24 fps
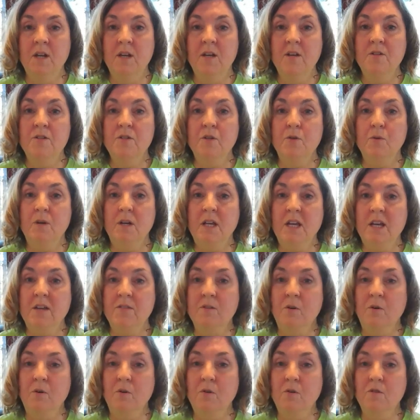So again, the
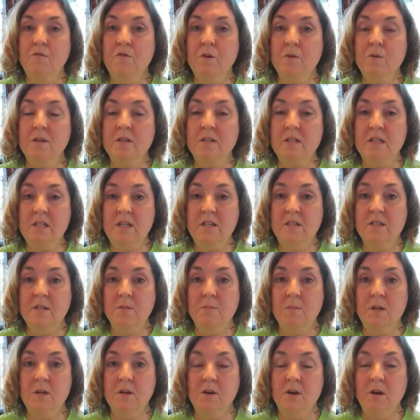whole focus needs to
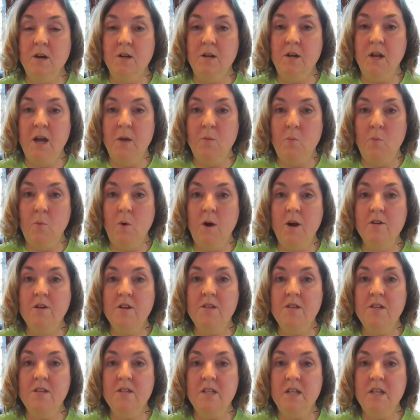be on where do
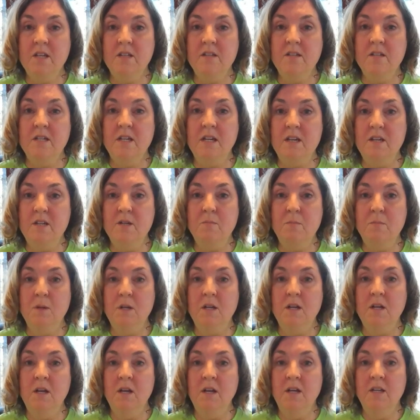these kids need to
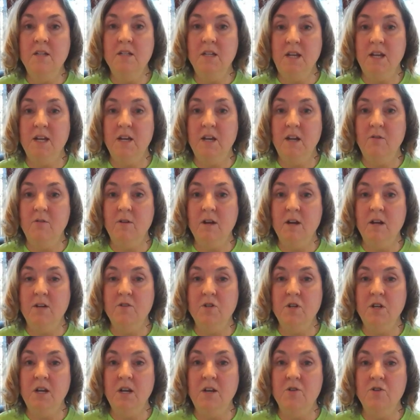be to get a great
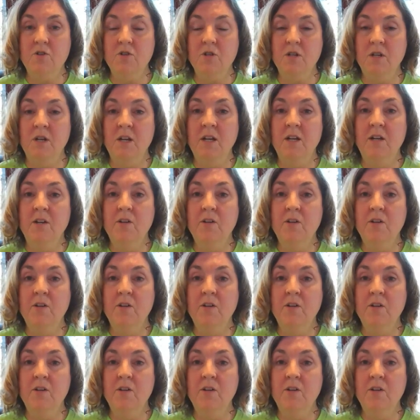education.